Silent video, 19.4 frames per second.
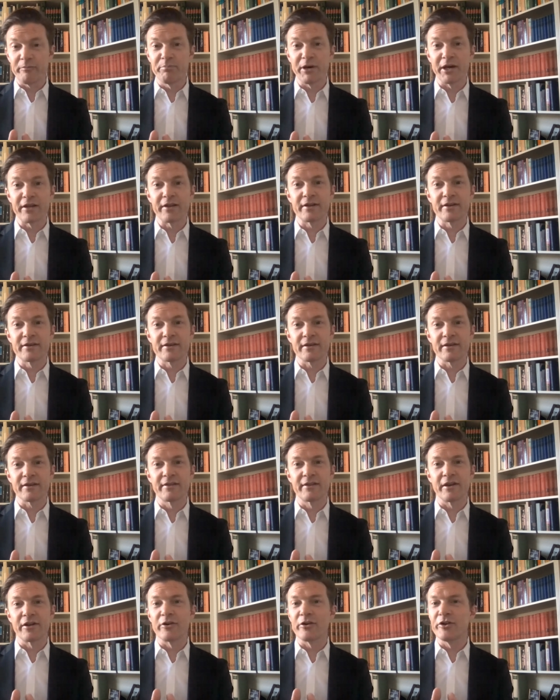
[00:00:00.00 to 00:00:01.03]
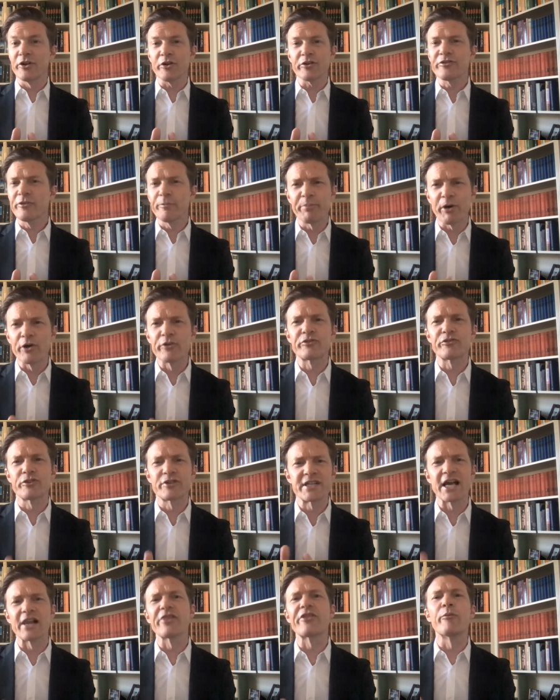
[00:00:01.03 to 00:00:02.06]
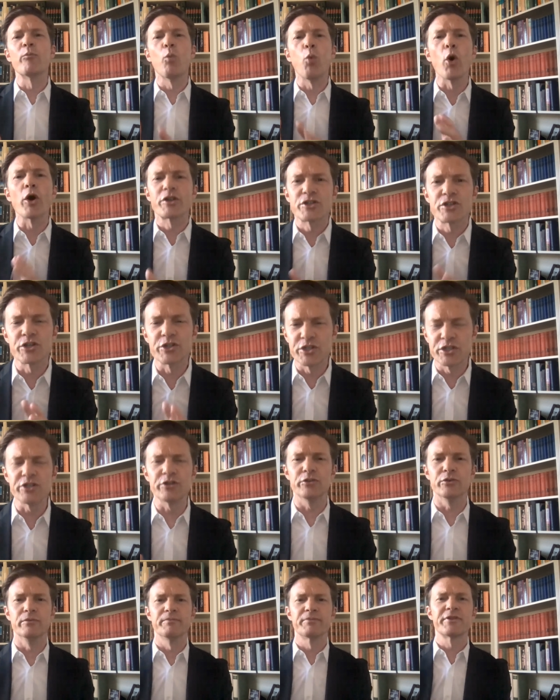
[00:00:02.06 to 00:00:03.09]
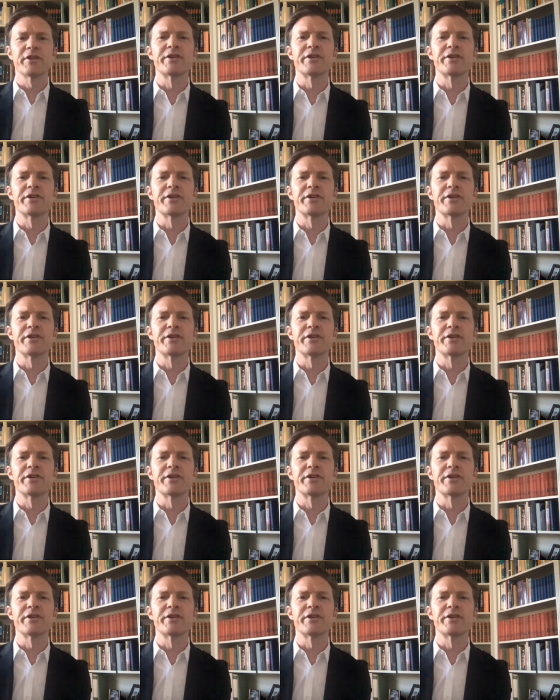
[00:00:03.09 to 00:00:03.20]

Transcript: but they're not supposed to tell them what to do.